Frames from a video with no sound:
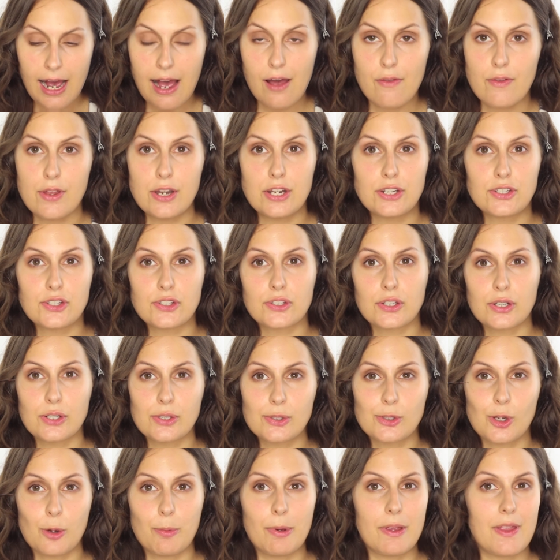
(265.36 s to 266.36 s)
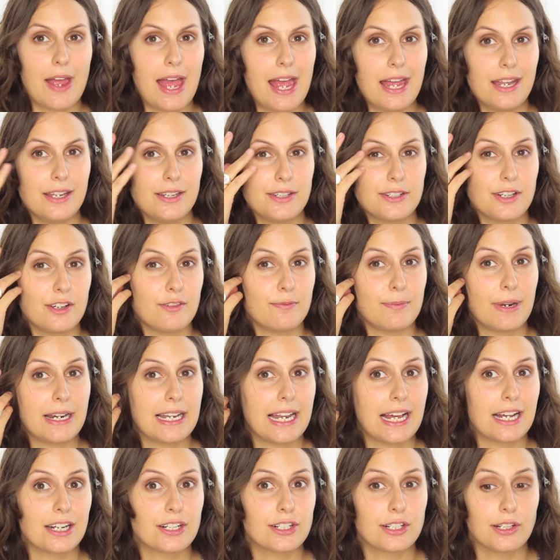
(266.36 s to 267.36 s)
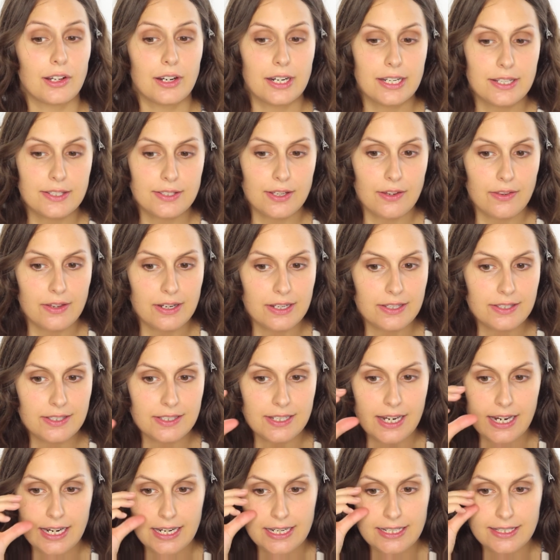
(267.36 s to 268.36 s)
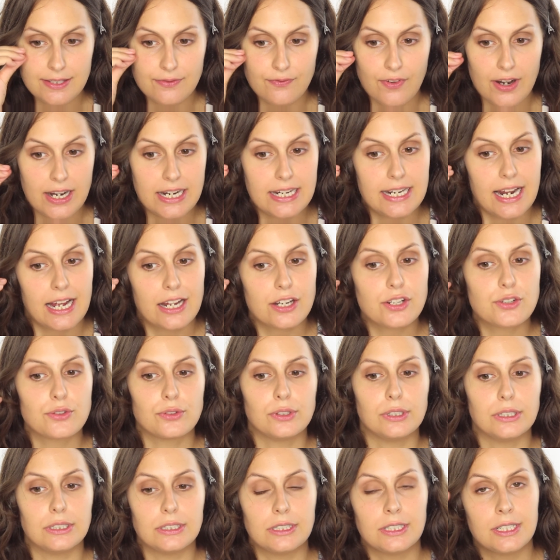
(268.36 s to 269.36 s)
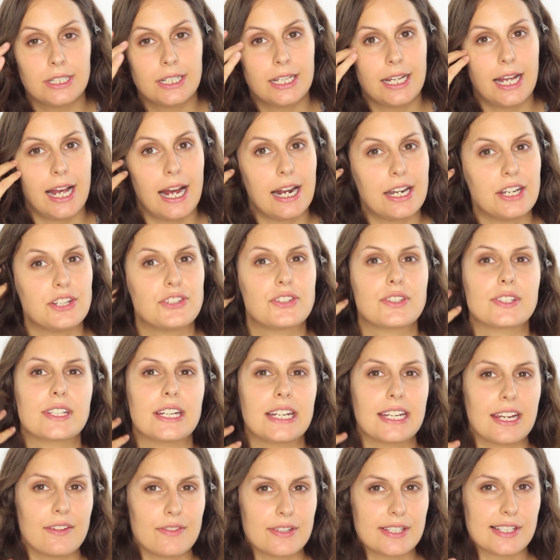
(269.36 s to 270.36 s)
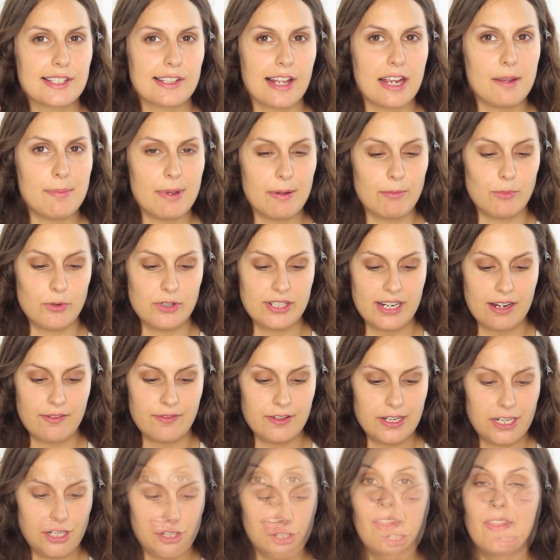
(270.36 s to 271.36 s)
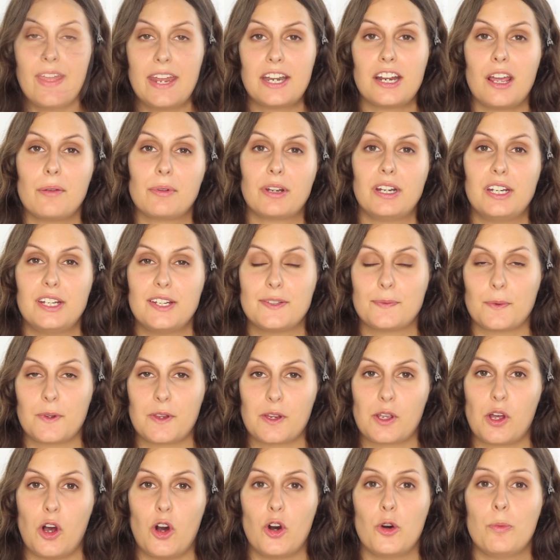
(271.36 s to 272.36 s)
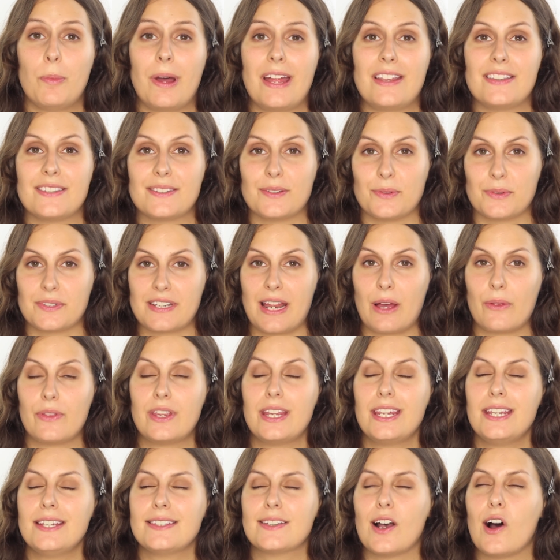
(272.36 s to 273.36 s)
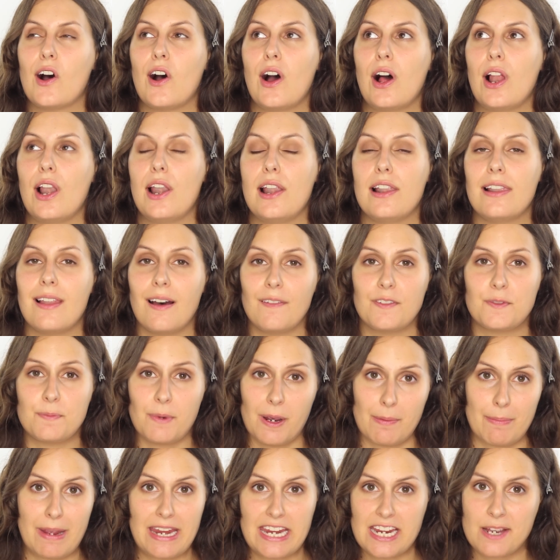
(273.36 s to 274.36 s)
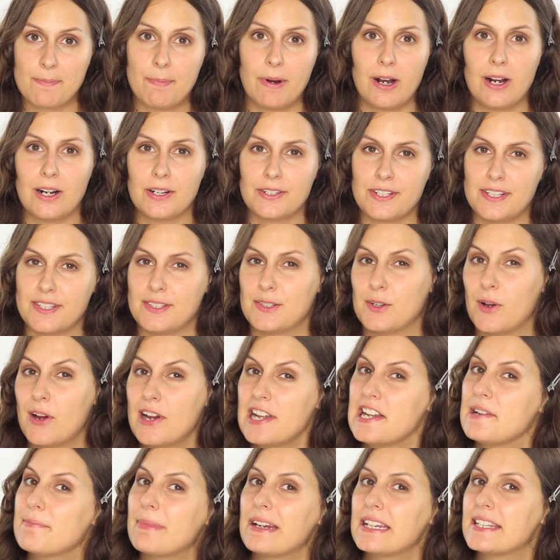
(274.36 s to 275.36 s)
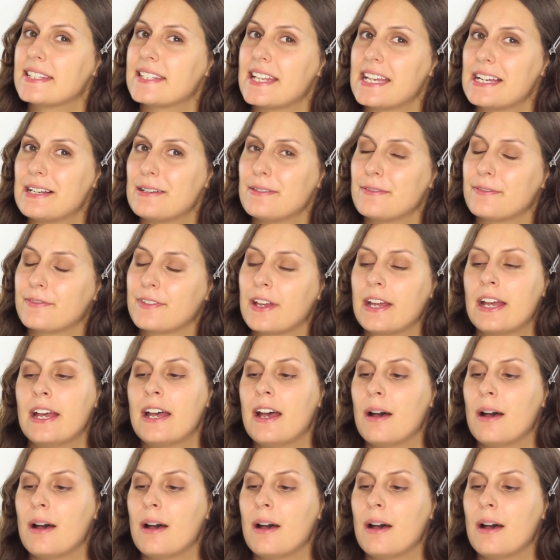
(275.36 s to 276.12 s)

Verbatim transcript: and then it's just gonna stop at the end of my lash line so that it stays very natural and it's just gonna give a slight bit more definition. And then I'm gonna use one of the kohl pencils. Now these are loved by makeup artists, not only myself,